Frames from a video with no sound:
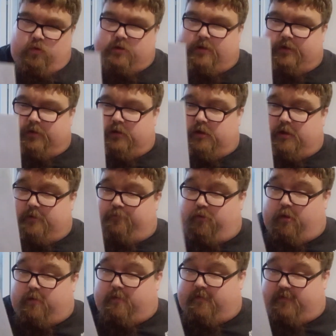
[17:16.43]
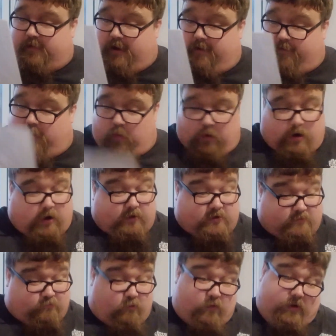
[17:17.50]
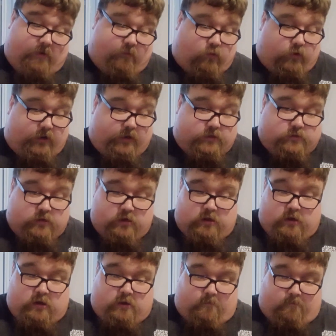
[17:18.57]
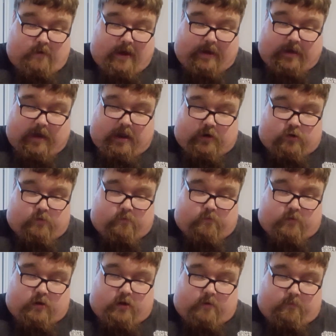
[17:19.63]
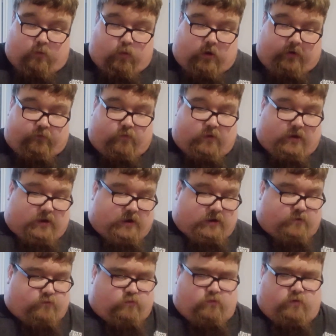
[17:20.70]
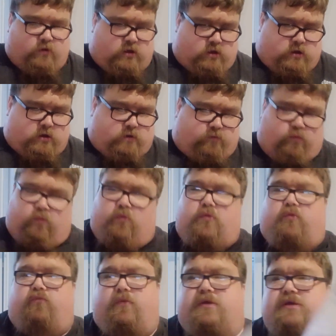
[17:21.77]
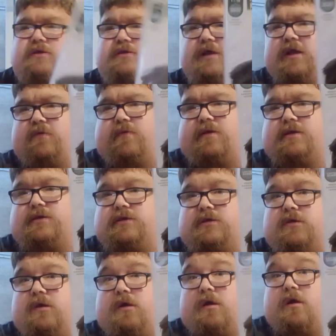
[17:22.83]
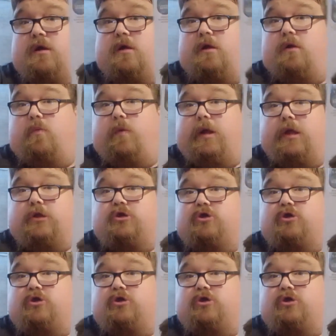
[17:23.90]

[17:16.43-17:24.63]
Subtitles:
Which is probably the cover I need. Black Adam number 1 from the recent series, which